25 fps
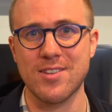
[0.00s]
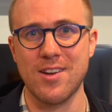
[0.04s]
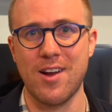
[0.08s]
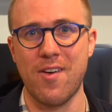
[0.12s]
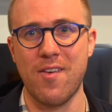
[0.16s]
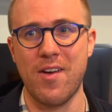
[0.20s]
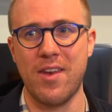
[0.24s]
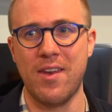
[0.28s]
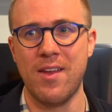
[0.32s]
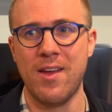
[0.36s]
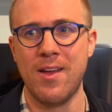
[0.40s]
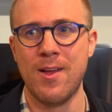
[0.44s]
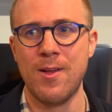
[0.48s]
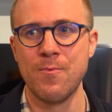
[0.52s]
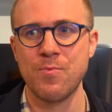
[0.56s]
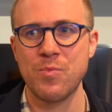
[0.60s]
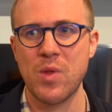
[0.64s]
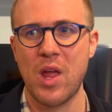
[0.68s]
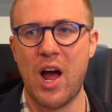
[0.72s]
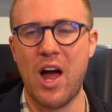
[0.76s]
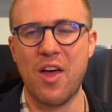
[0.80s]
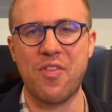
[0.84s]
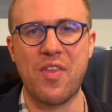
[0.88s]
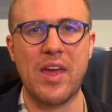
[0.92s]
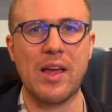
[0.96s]
And
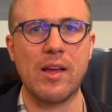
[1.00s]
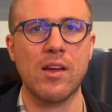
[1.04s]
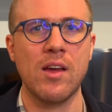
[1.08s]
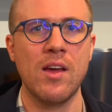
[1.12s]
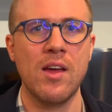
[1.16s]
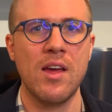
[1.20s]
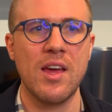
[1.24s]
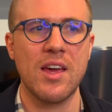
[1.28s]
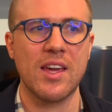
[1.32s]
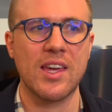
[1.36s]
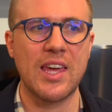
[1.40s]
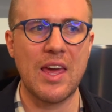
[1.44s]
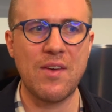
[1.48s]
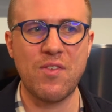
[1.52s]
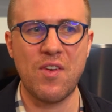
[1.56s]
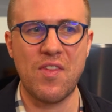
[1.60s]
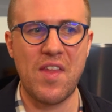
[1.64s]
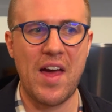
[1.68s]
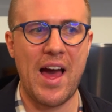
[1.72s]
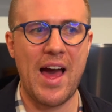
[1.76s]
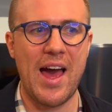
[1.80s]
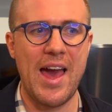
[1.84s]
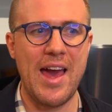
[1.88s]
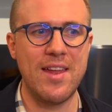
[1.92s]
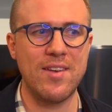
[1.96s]
I think given
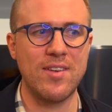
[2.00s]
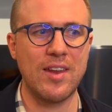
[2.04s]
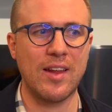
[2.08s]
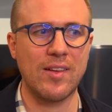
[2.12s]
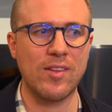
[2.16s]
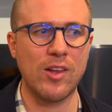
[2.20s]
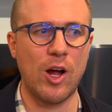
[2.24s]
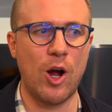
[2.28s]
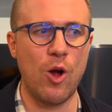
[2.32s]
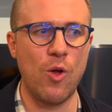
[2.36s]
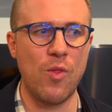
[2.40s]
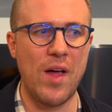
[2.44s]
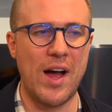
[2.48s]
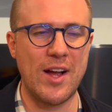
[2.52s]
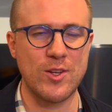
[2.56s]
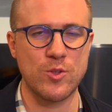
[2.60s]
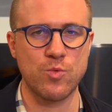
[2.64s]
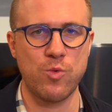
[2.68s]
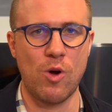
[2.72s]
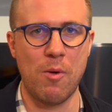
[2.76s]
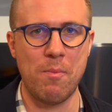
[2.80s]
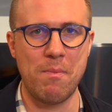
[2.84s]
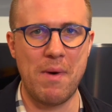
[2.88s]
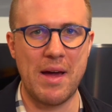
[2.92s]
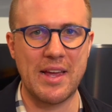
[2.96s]
that ending though, that's
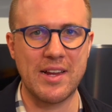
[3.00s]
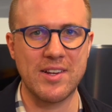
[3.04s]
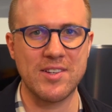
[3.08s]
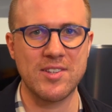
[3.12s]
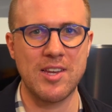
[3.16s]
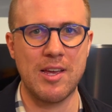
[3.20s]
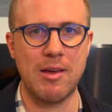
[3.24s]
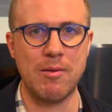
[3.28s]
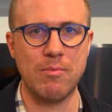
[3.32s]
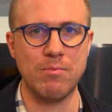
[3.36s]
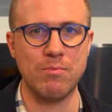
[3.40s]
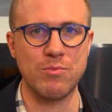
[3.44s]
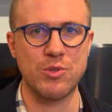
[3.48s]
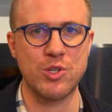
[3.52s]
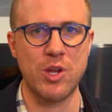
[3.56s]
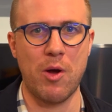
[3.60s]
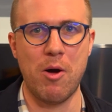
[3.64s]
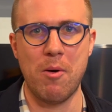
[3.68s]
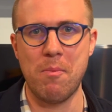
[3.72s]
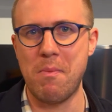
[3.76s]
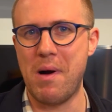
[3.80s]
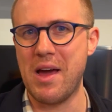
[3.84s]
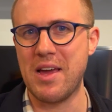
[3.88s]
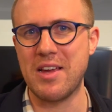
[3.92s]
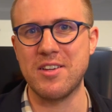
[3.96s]
what makes him so
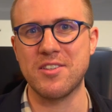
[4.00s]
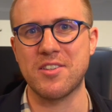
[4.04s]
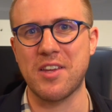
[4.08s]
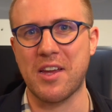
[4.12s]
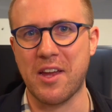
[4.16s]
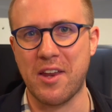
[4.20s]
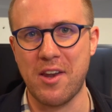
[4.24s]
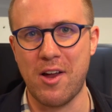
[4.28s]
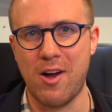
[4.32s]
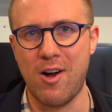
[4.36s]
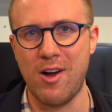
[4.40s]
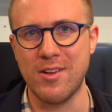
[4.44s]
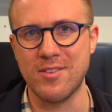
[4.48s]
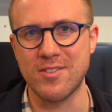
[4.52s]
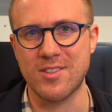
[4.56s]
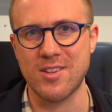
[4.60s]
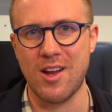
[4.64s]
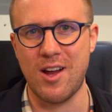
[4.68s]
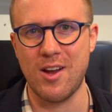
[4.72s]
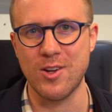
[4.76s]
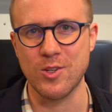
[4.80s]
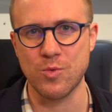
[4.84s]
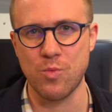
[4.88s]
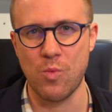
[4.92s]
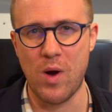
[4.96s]
amazing in
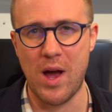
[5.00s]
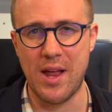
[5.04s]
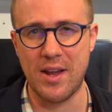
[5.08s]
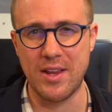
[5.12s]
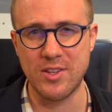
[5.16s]
hindsight as well.